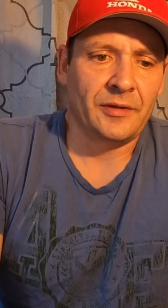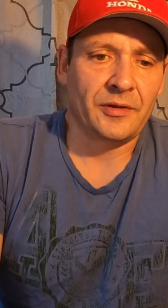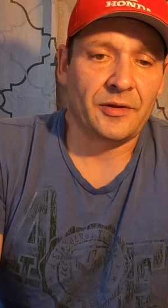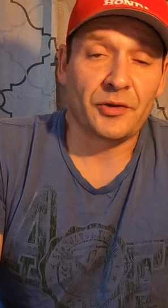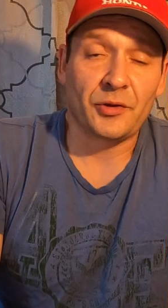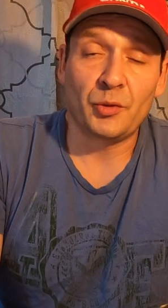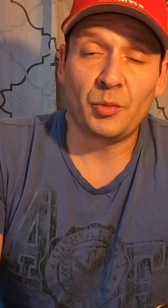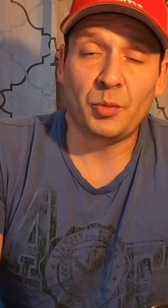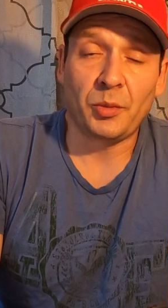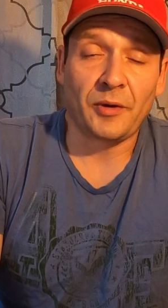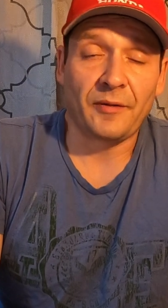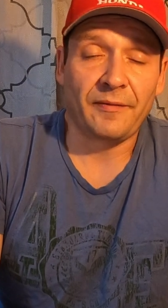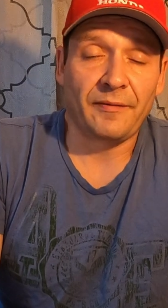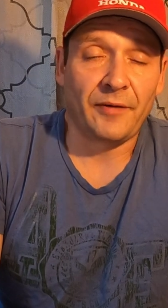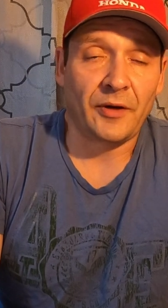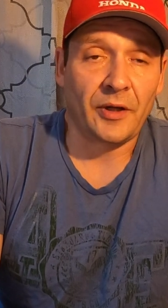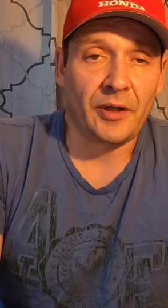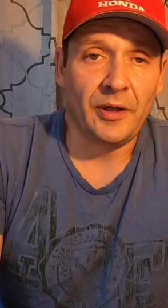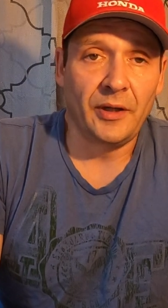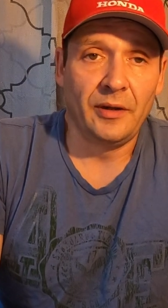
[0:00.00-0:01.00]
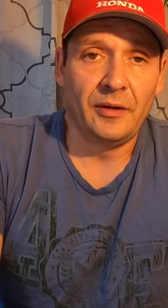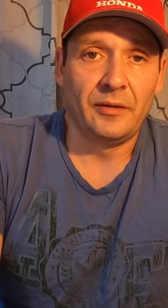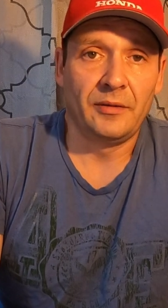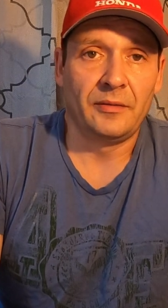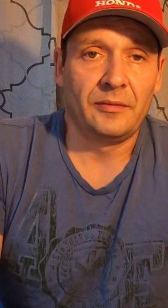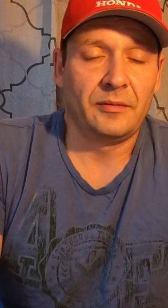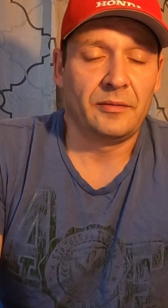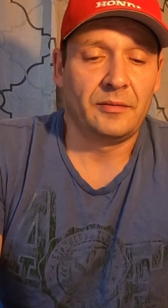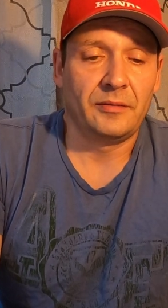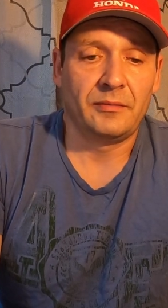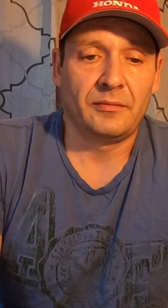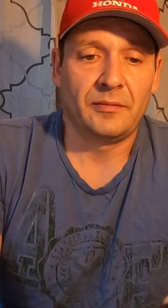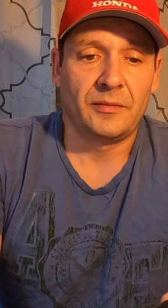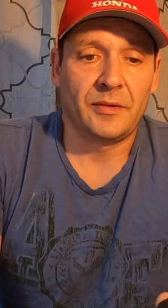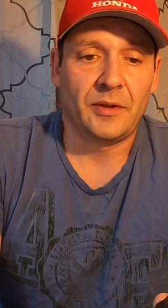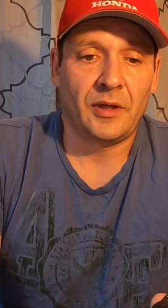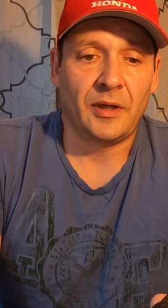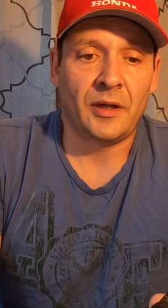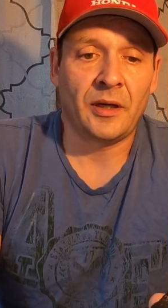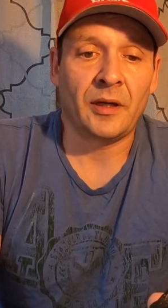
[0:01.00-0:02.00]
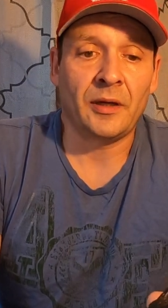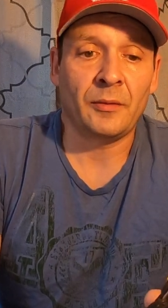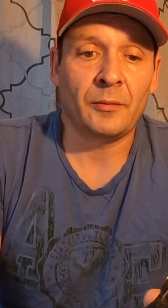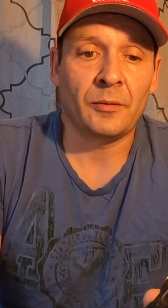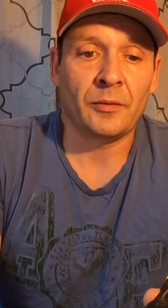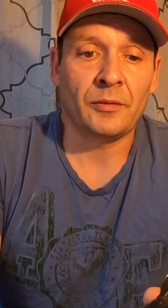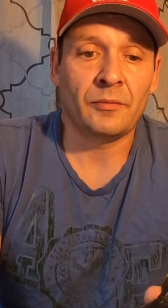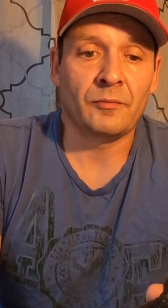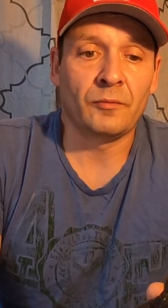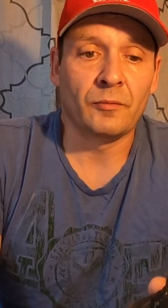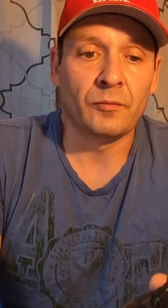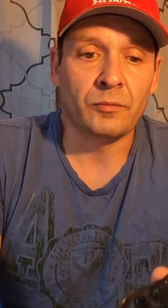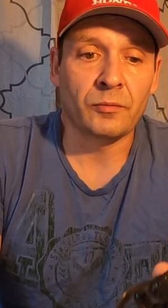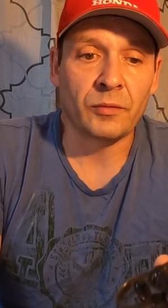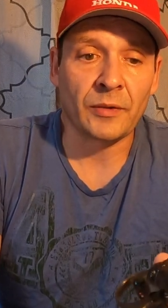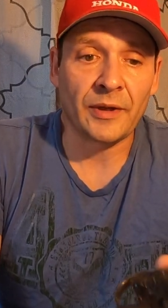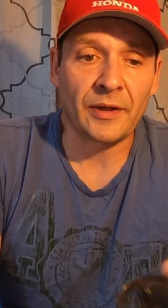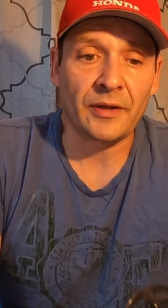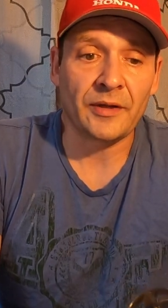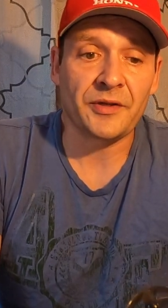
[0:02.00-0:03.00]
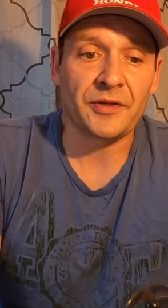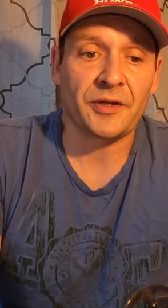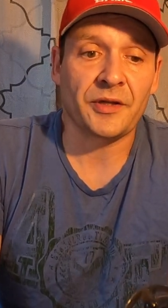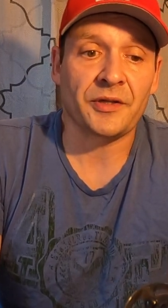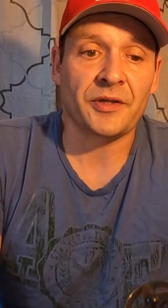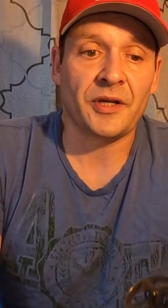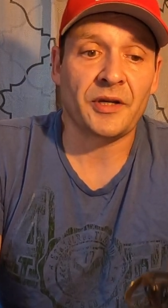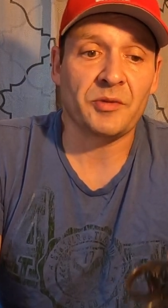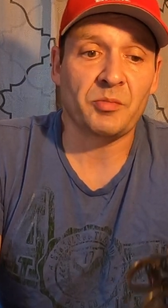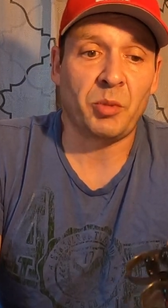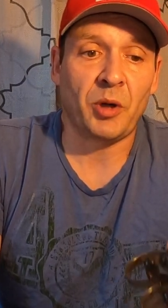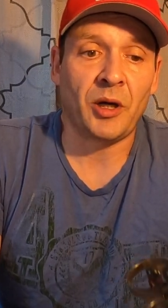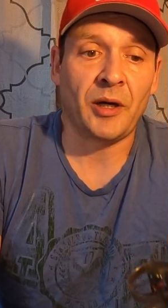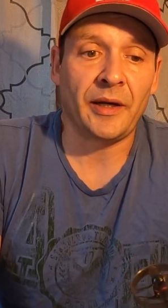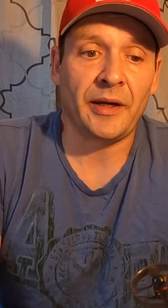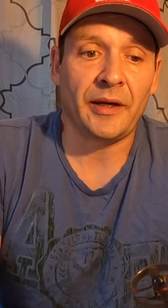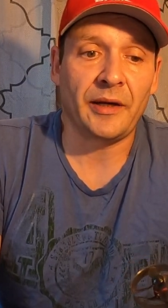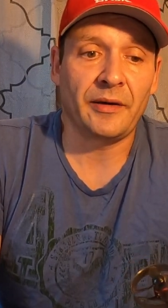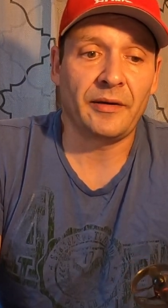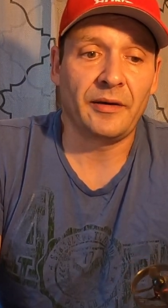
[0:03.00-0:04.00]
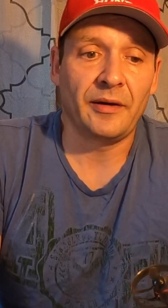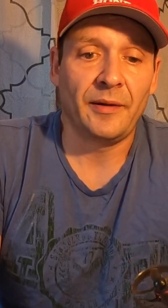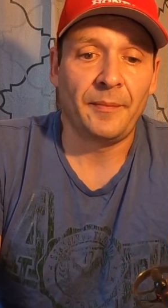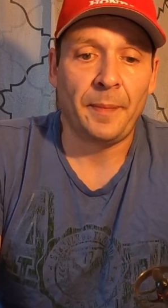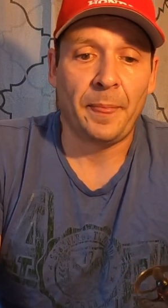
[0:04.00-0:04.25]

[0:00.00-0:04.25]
super fun. I would really suggest buying it.